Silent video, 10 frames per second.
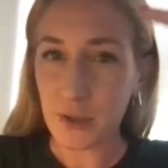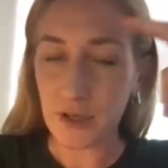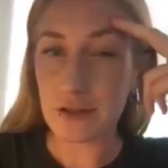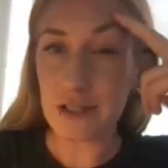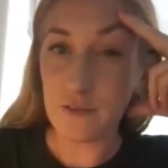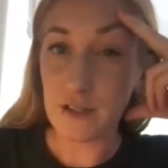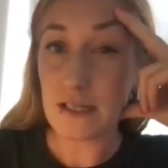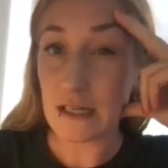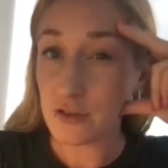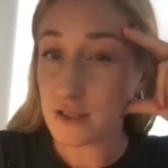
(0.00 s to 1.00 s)
putting yourself in a
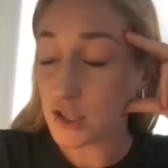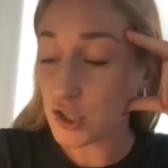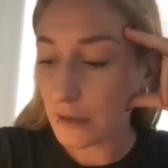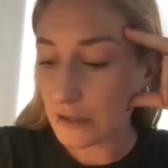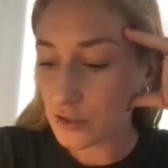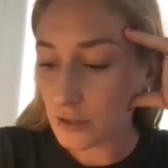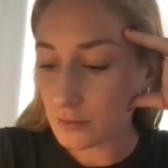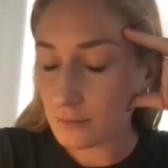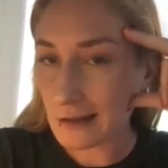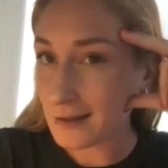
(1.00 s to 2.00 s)
dangerous
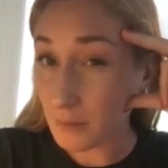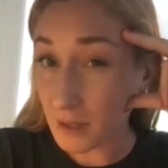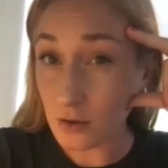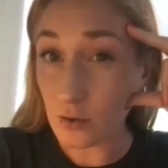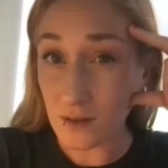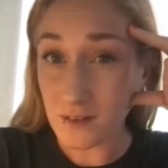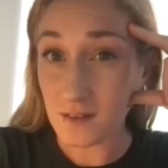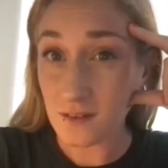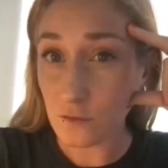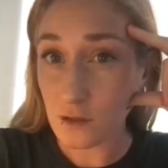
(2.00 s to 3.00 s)
situation. I think medical ones
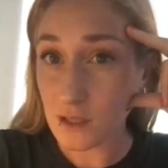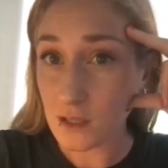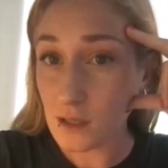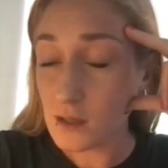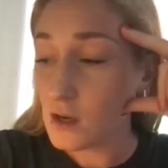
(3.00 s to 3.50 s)
is a really